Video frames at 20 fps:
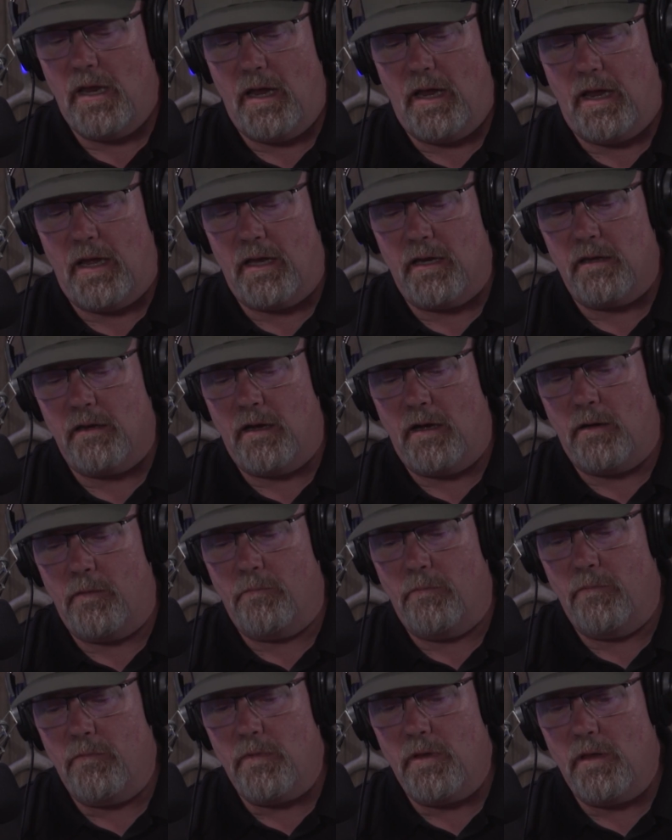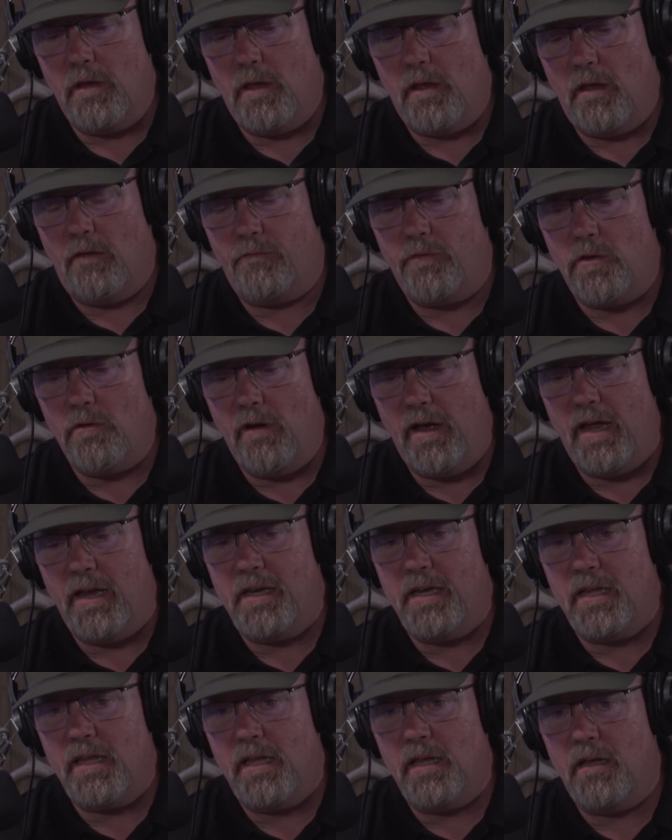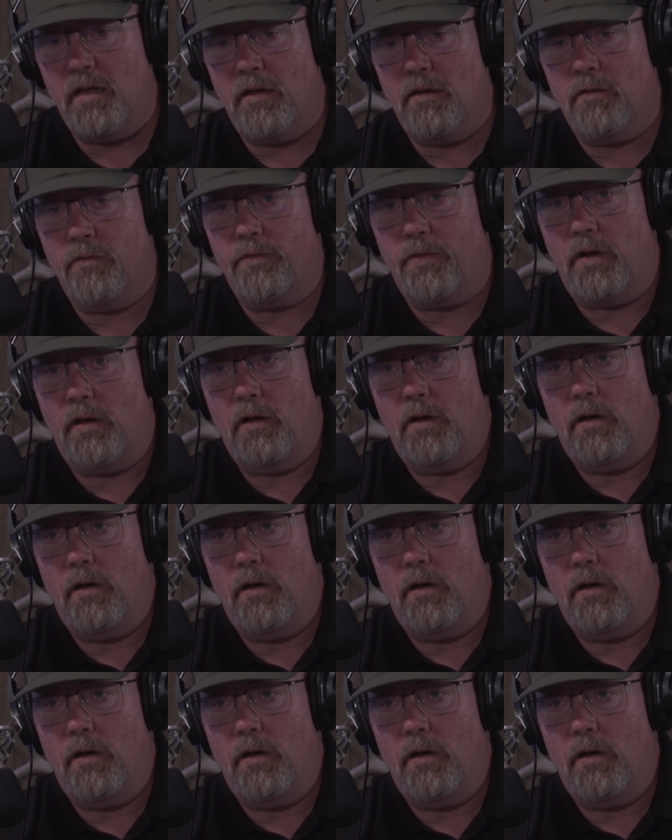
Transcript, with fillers: And if you had to give